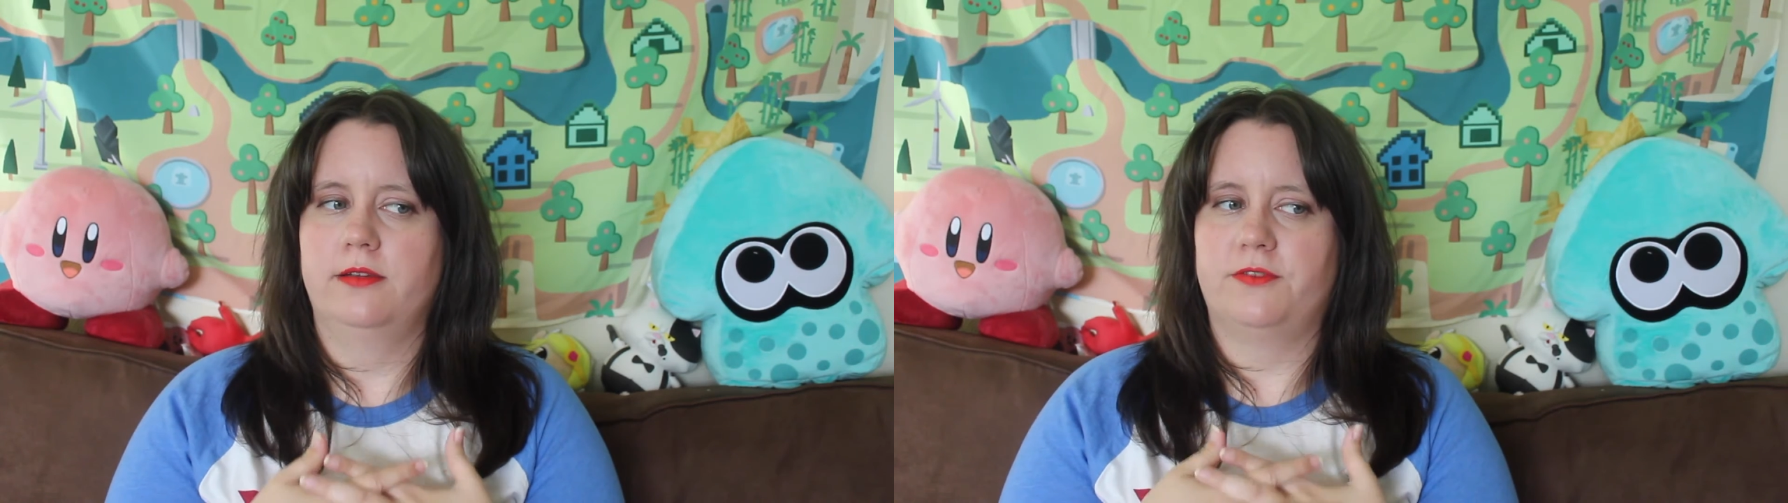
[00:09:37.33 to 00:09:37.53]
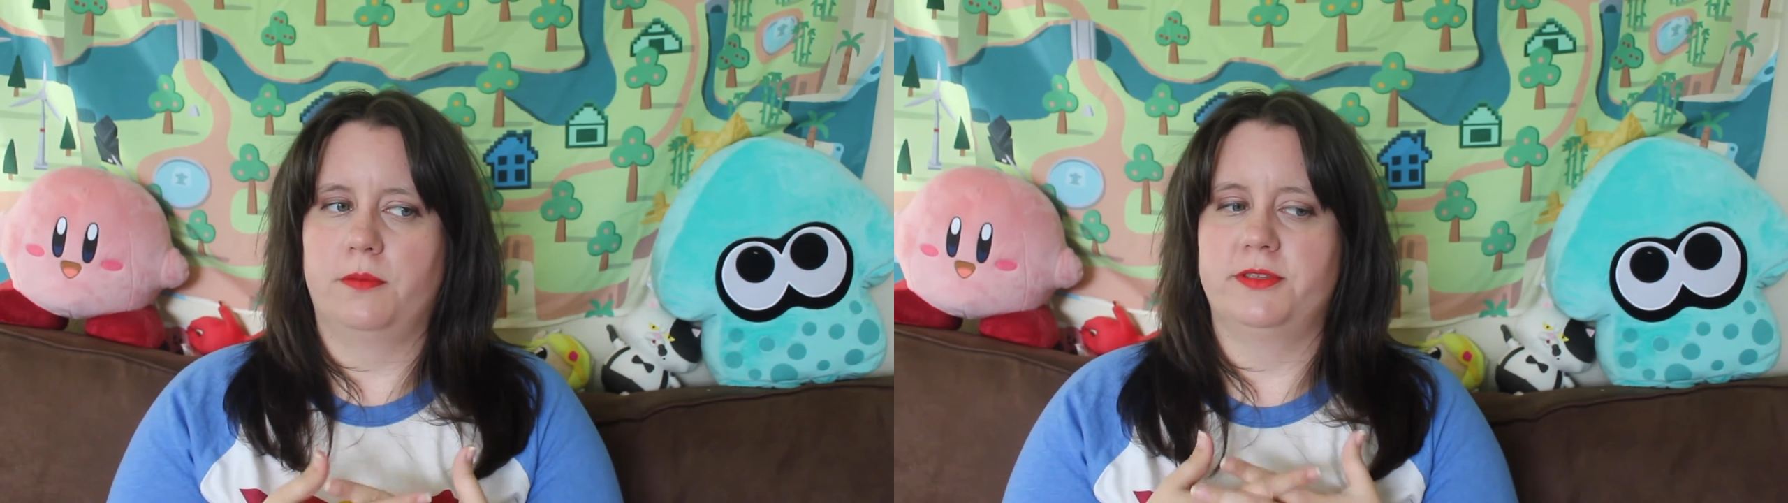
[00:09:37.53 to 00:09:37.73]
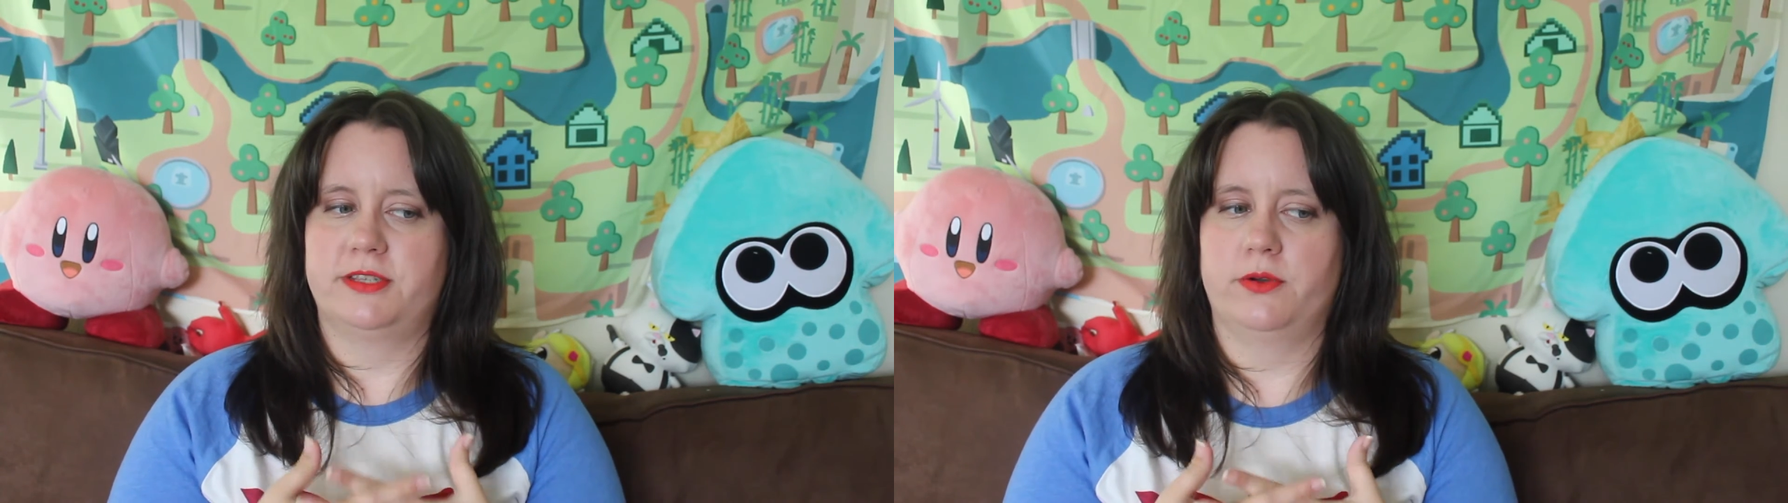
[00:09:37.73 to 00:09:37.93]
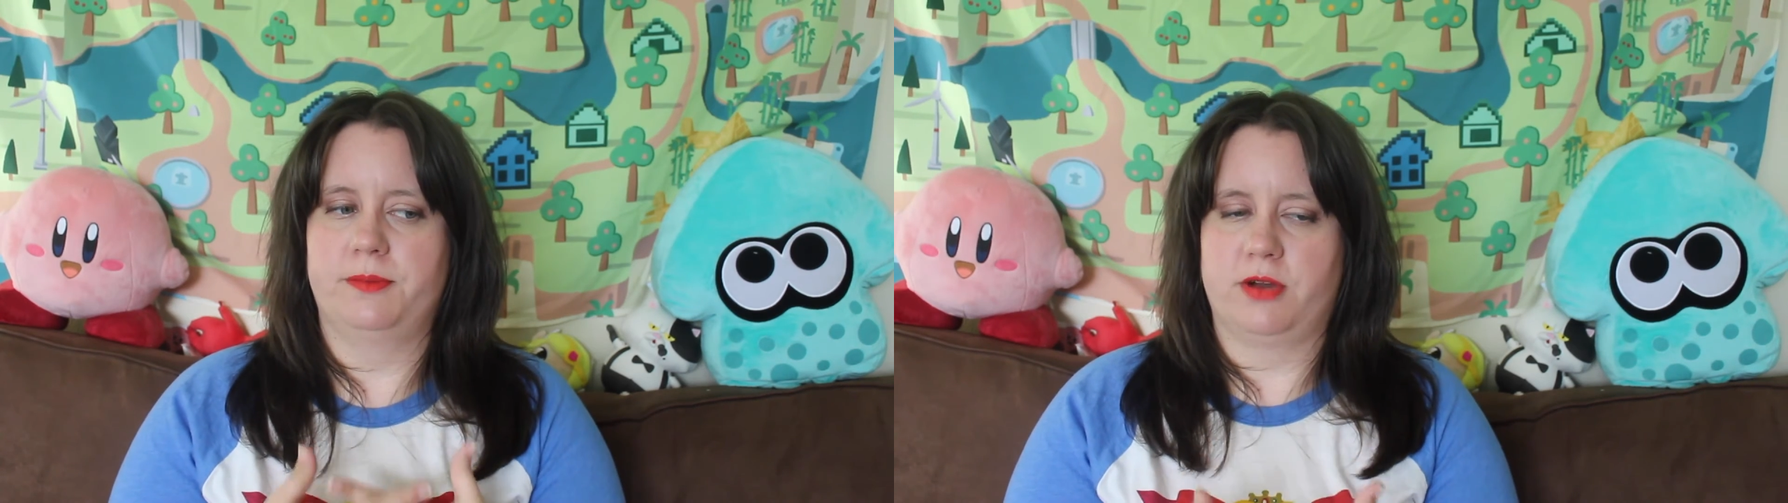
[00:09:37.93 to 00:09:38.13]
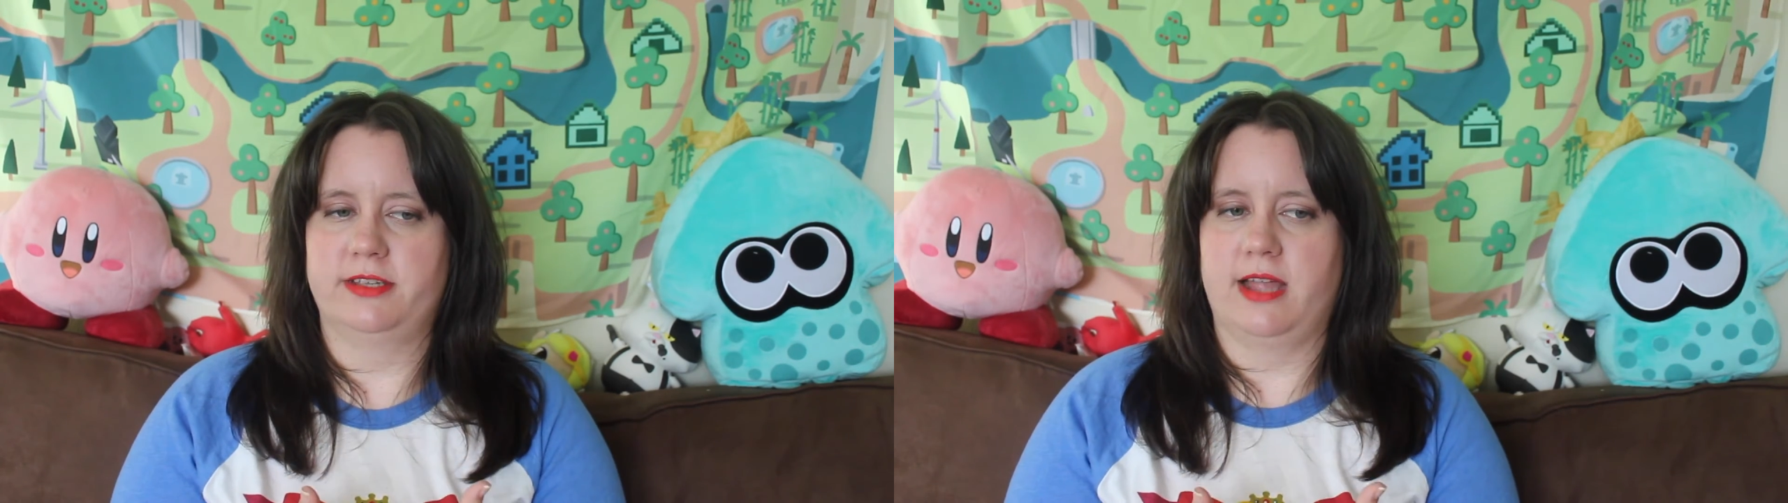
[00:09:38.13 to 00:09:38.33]
from the
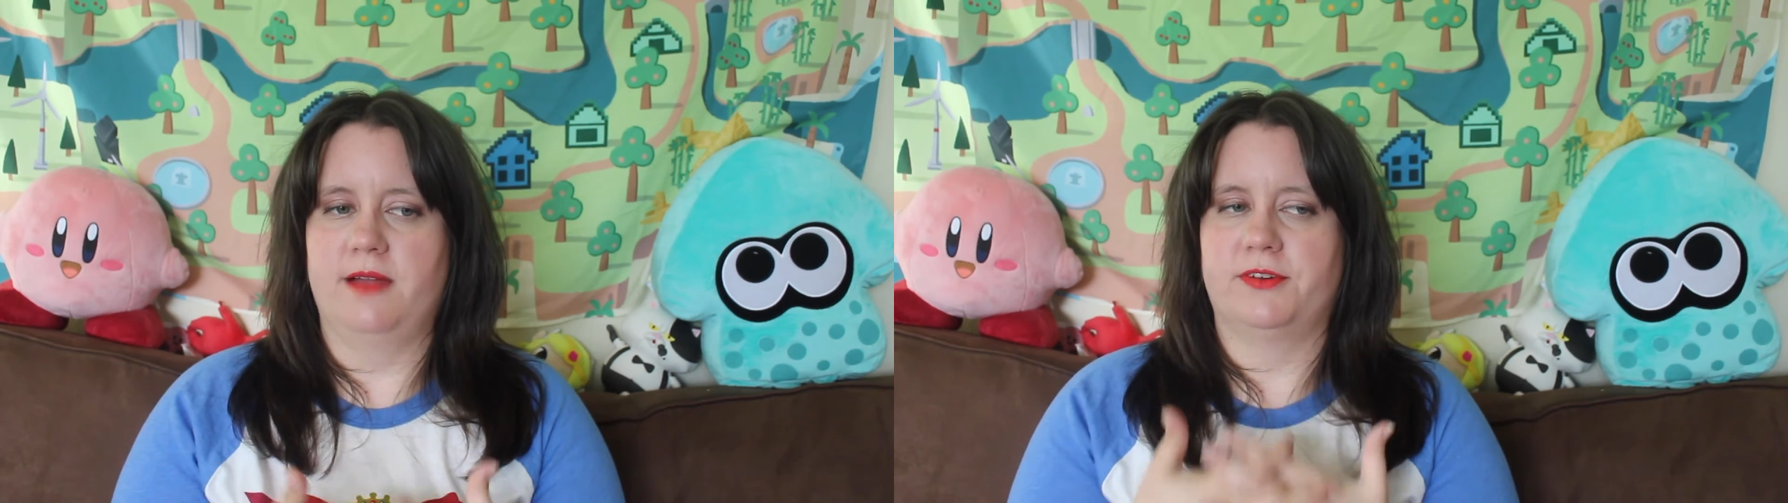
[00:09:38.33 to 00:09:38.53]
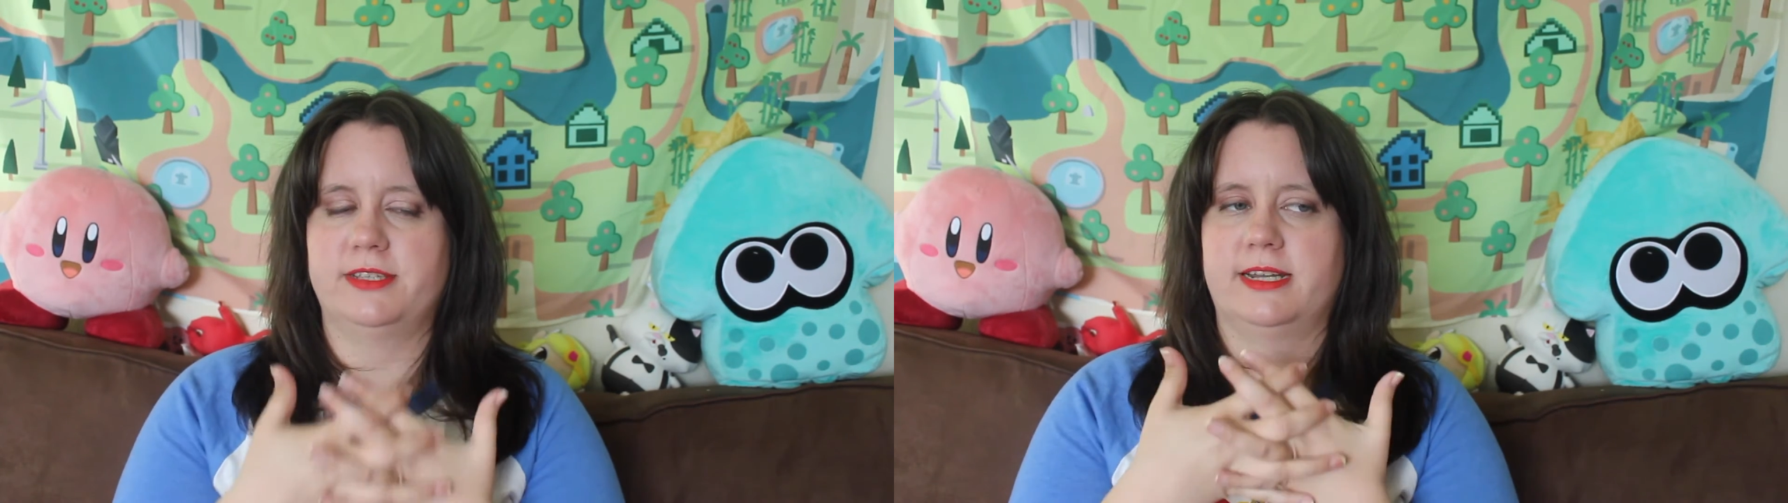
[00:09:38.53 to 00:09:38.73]
Sony press conference,